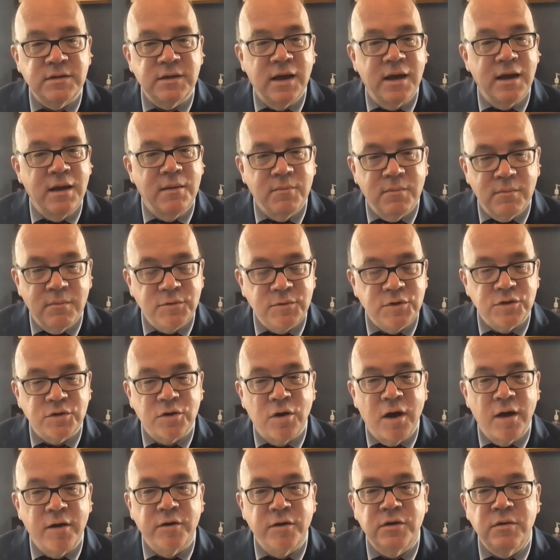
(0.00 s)
I am just
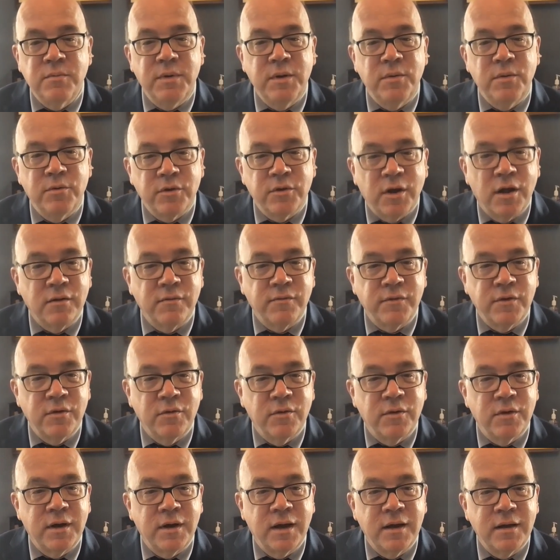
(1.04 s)
honored to be with all of
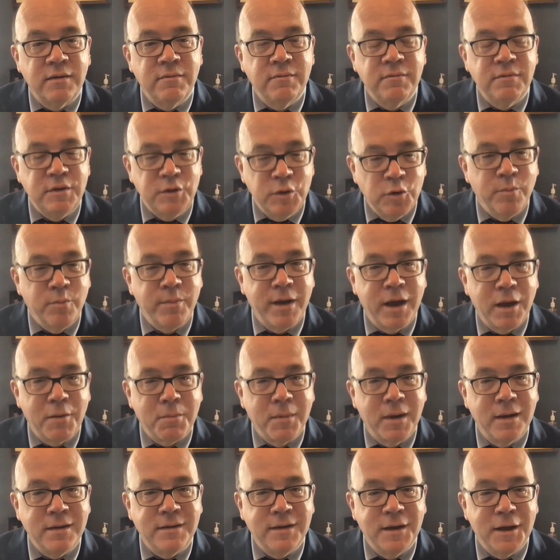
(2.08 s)
you, and I yield back
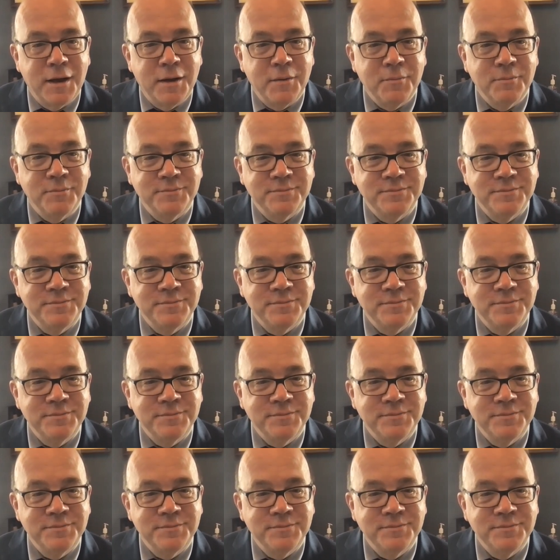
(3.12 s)
my time.